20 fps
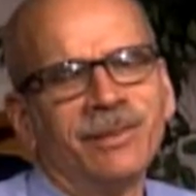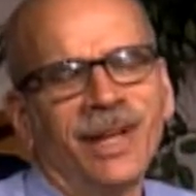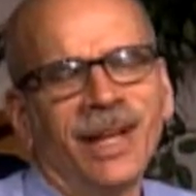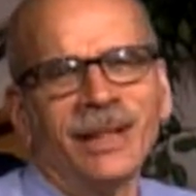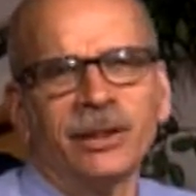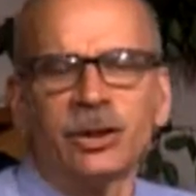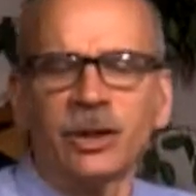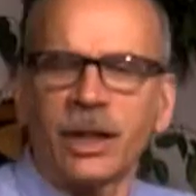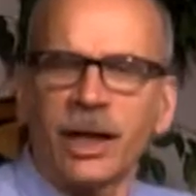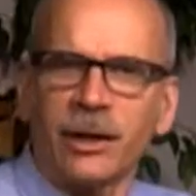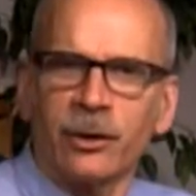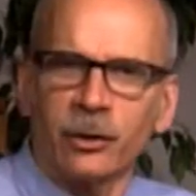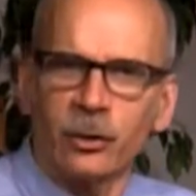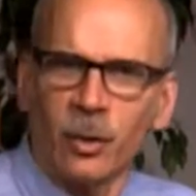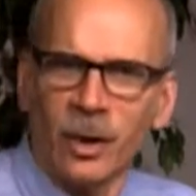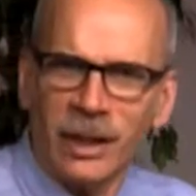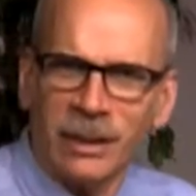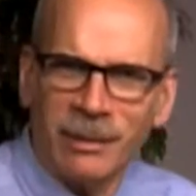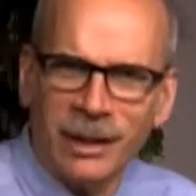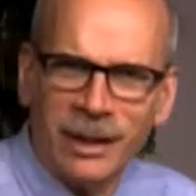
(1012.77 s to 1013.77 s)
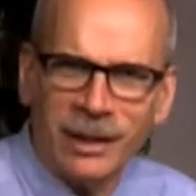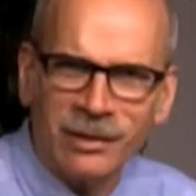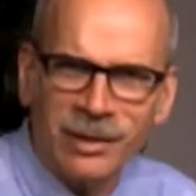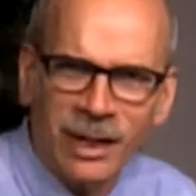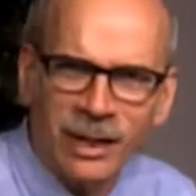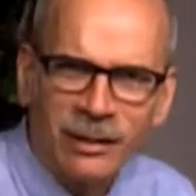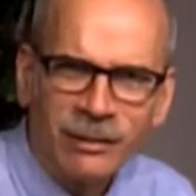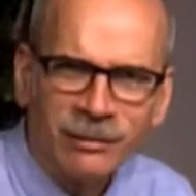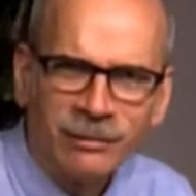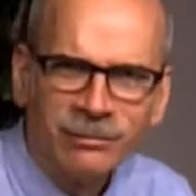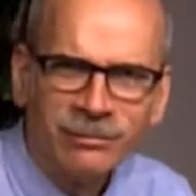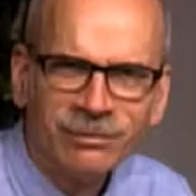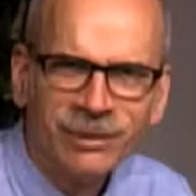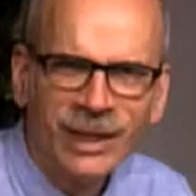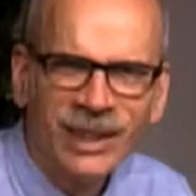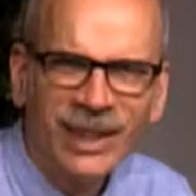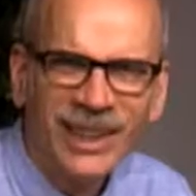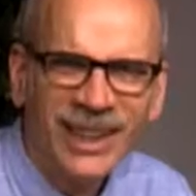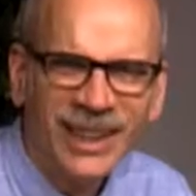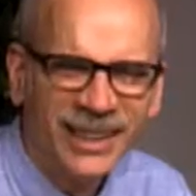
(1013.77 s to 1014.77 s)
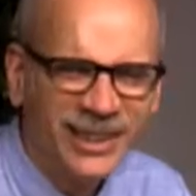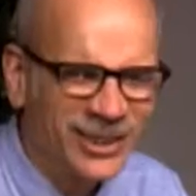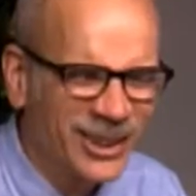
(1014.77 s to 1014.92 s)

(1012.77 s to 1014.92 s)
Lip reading: And she got her 20 minutes in. And